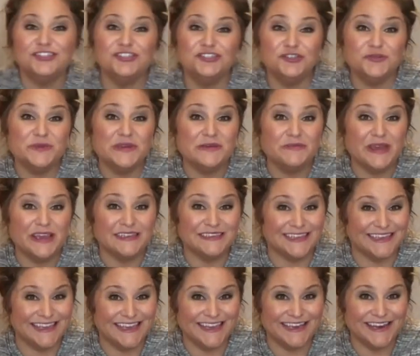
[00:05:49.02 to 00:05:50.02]
Jujubee makes
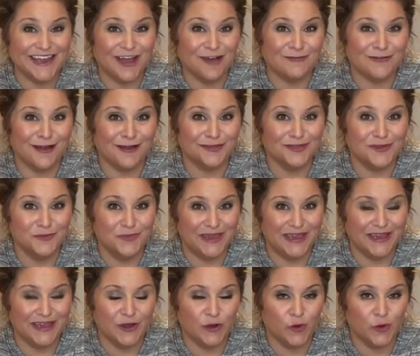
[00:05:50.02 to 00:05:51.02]
a kit now called the
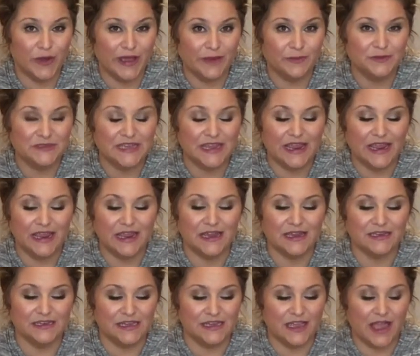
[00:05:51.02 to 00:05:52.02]
Be Equipped,
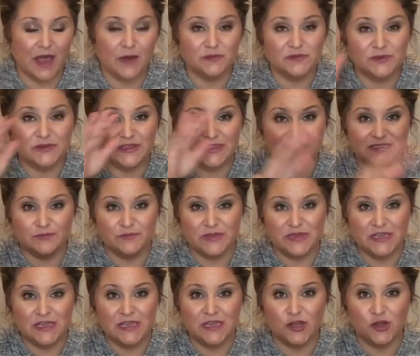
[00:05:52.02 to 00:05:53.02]
and it comes with this
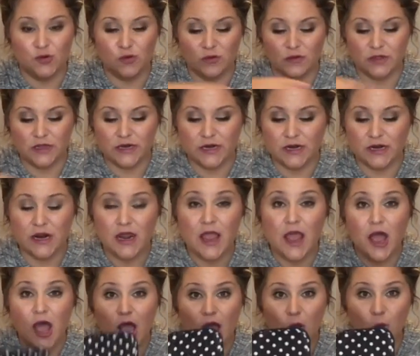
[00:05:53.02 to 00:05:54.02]
mini cooler,
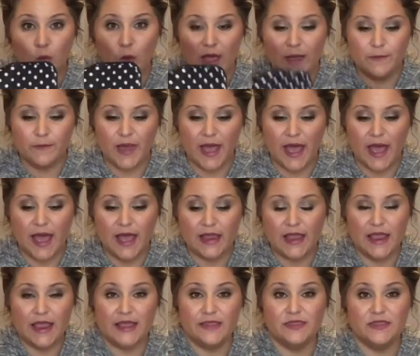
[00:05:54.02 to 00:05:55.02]
a wet
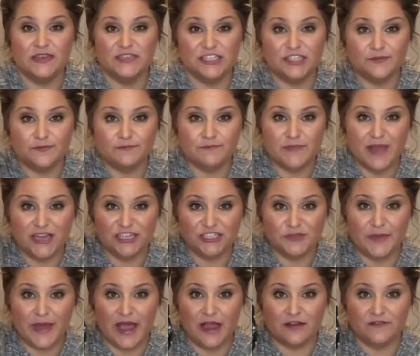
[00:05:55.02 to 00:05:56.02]
bag, and this mesh
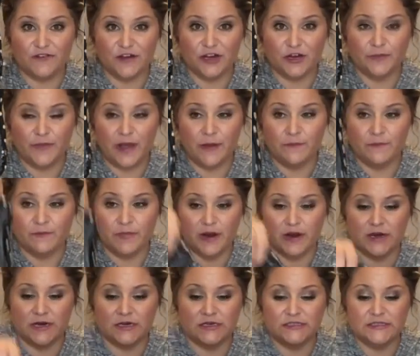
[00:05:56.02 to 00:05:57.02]
bag for your pump
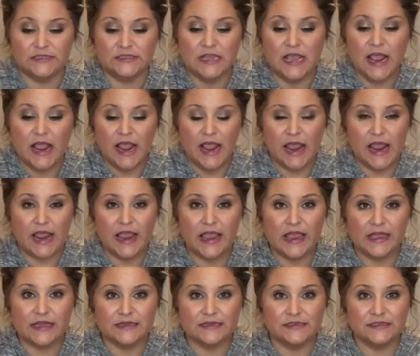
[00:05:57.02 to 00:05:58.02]
parts.
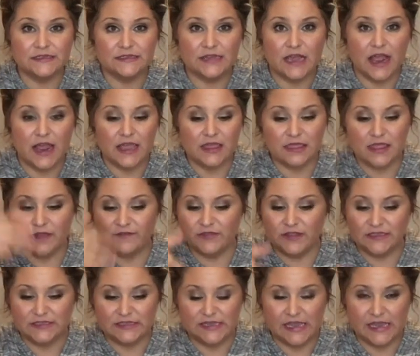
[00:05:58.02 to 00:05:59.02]
And I love
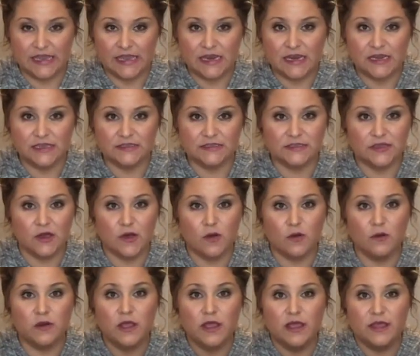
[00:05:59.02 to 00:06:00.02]
this kit,
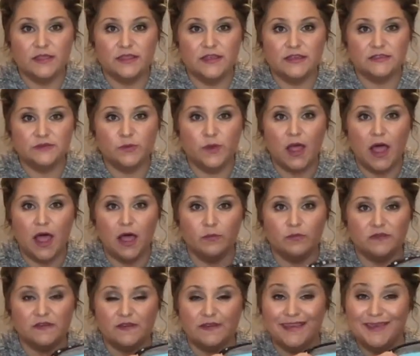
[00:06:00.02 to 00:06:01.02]
so this will
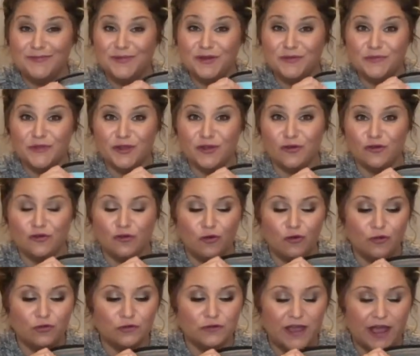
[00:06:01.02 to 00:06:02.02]
help to keep your milk
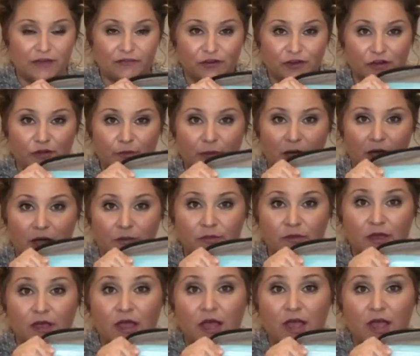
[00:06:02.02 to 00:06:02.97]
cold after you pump.